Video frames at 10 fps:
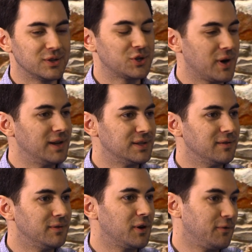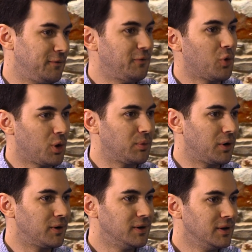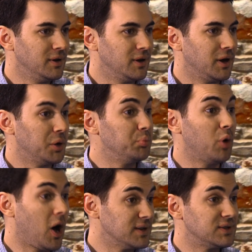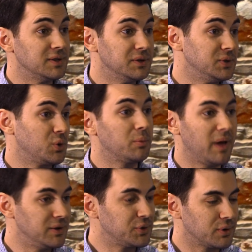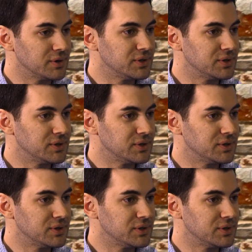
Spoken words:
the traits of their former bosses or mentors.